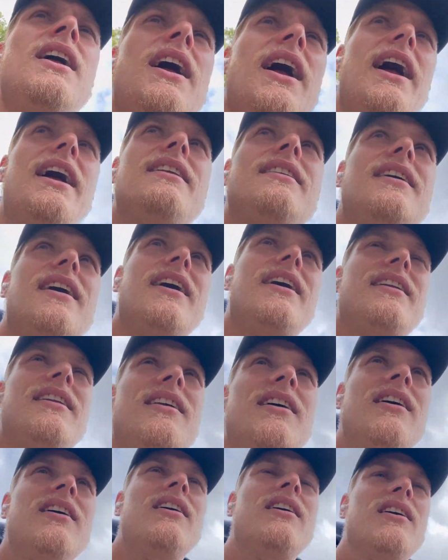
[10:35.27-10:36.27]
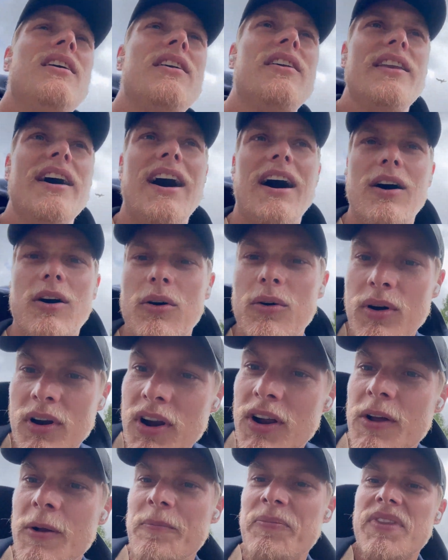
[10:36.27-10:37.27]
and then now
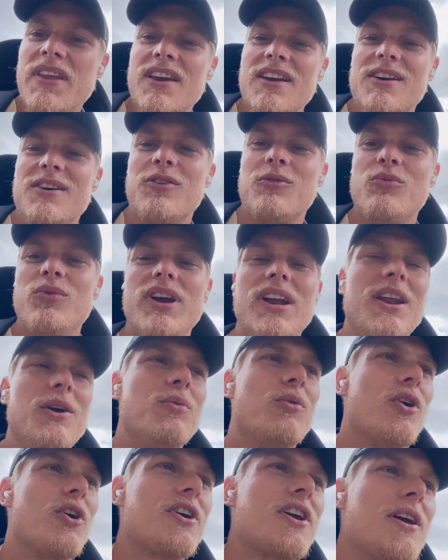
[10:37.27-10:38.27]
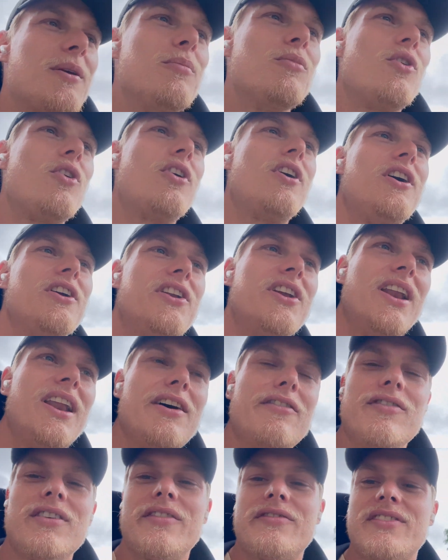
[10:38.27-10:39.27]
really working more on the
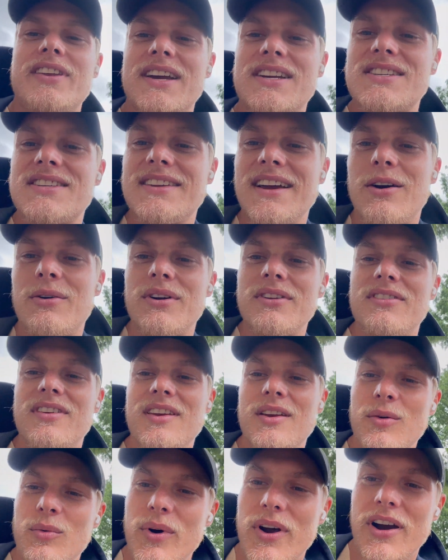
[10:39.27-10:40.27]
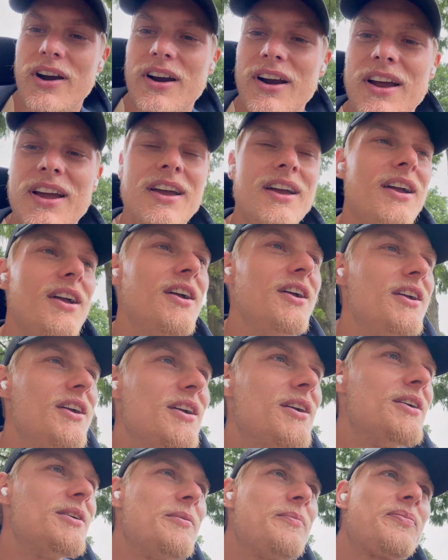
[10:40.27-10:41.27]
level of dexterity, where
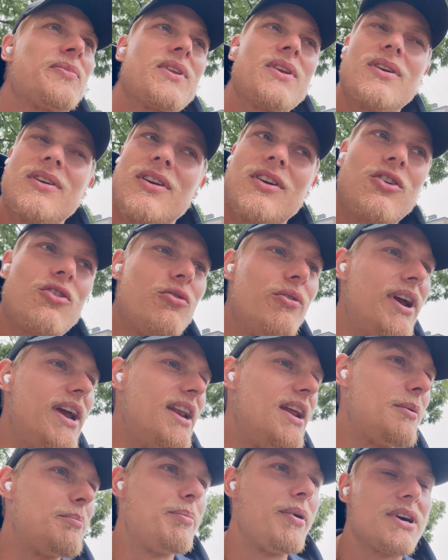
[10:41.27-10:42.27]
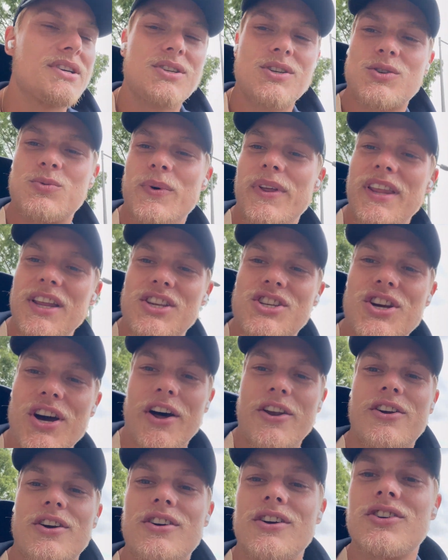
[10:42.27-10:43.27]
creating puzzles with each
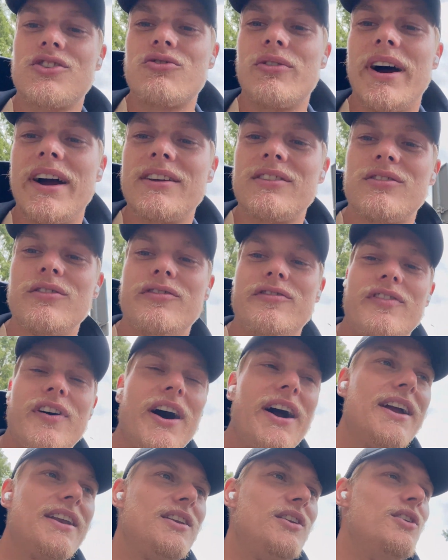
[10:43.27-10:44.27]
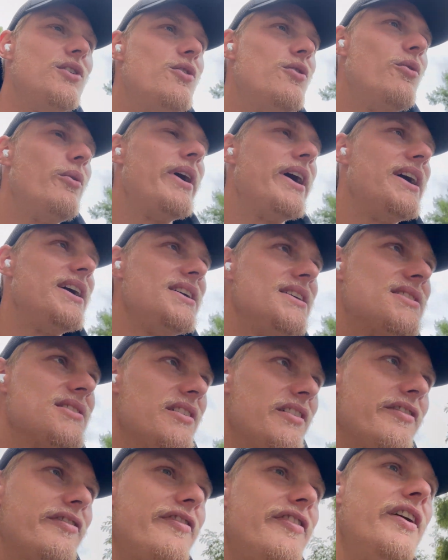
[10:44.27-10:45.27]
other, trying to find new ways
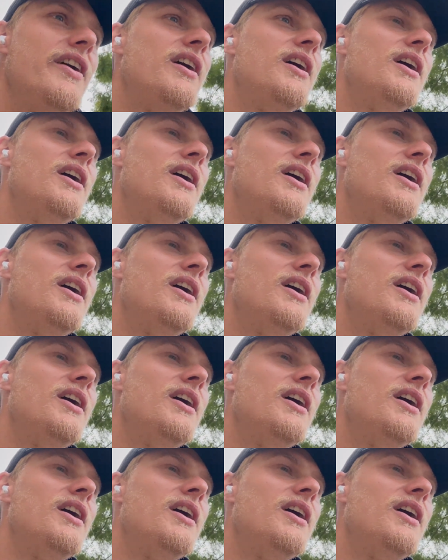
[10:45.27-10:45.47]
of